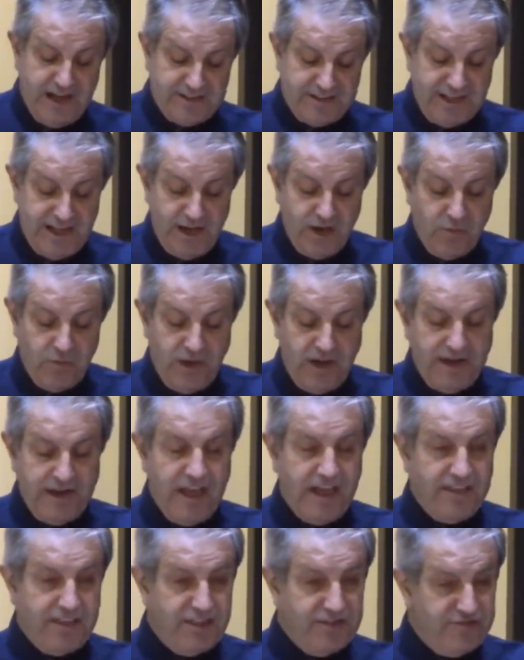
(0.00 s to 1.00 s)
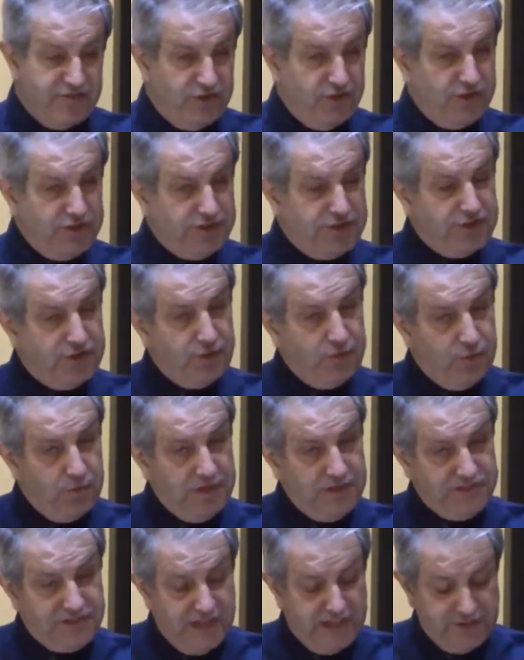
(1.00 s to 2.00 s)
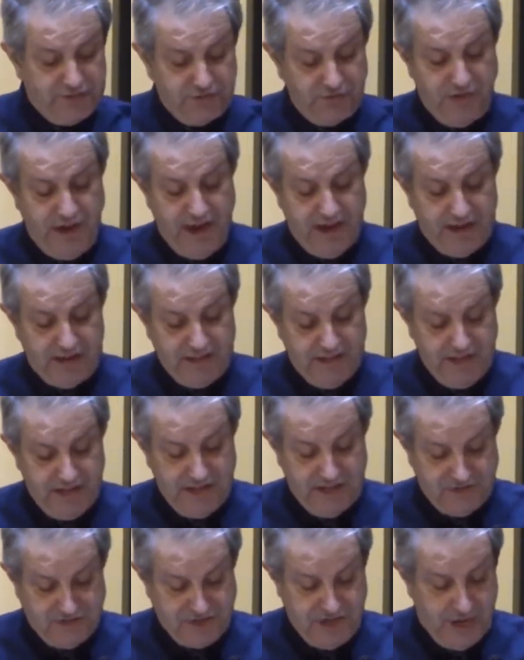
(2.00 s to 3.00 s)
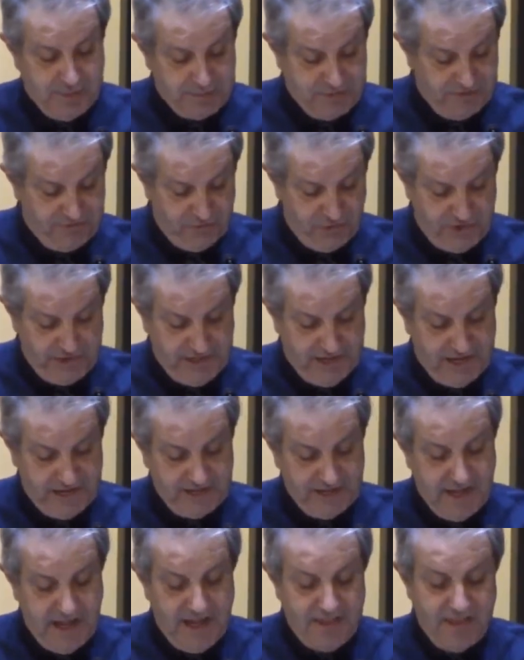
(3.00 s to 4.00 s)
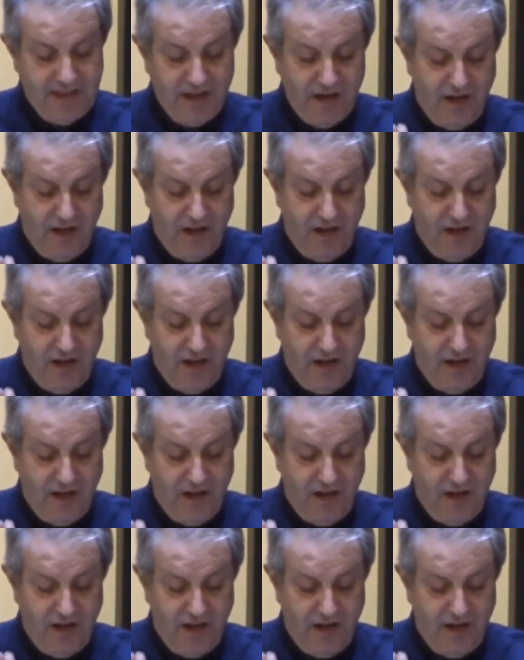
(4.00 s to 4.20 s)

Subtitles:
Isaiah 1, and the verse we just read in chapter 48.